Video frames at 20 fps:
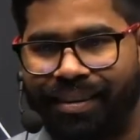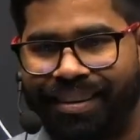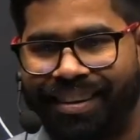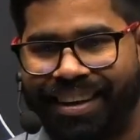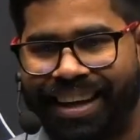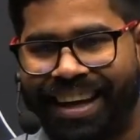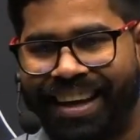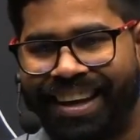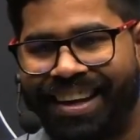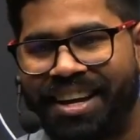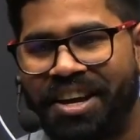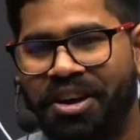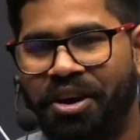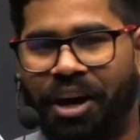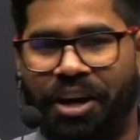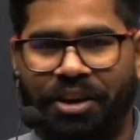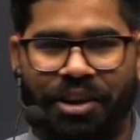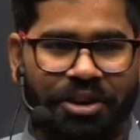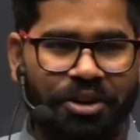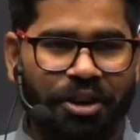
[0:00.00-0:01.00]
okay,
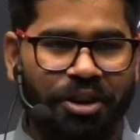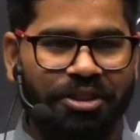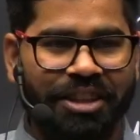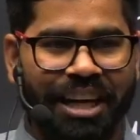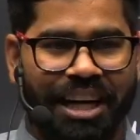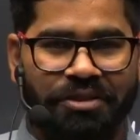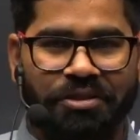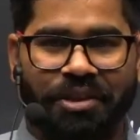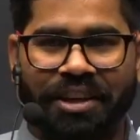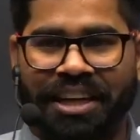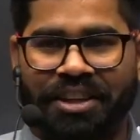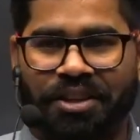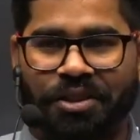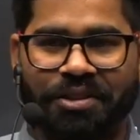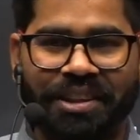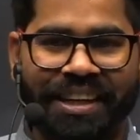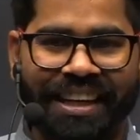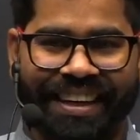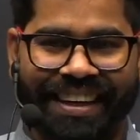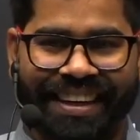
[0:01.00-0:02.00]
or you are not the advocate
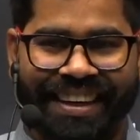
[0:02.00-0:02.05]
over here.